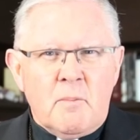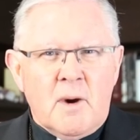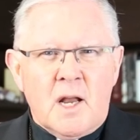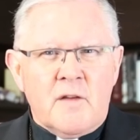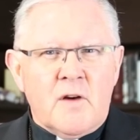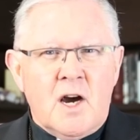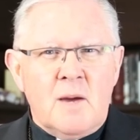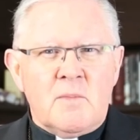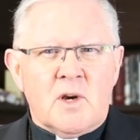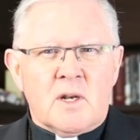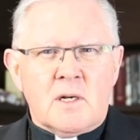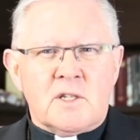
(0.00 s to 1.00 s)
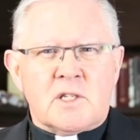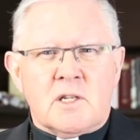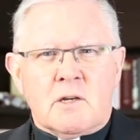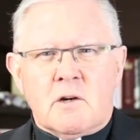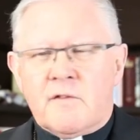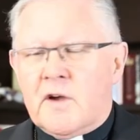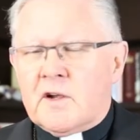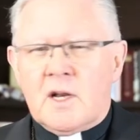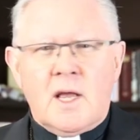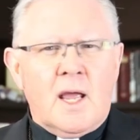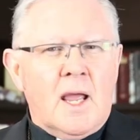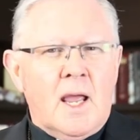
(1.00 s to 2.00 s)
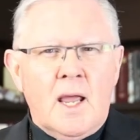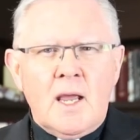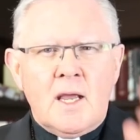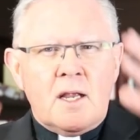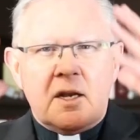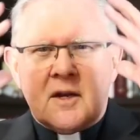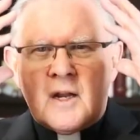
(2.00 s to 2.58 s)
but if I'm not listening, or if I've got a head